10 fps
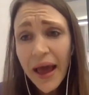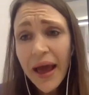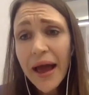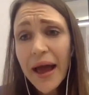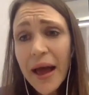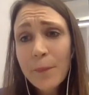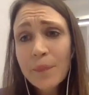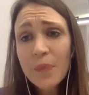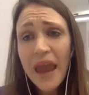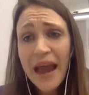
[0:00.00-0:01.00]

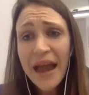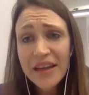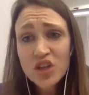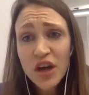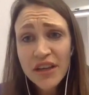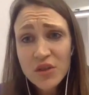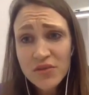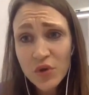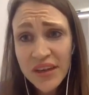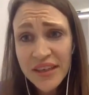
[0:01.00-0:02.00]
and trying to
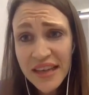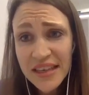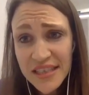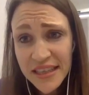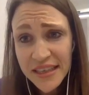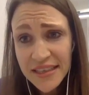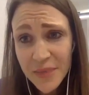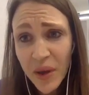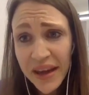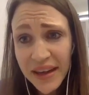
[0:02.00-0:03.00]
avoid insulin
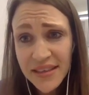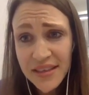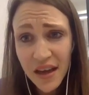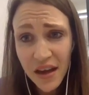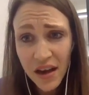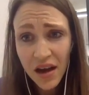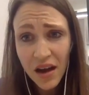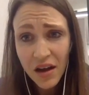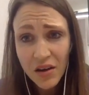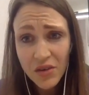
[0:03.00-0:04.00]
spikes
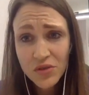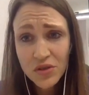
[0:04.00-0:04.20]
are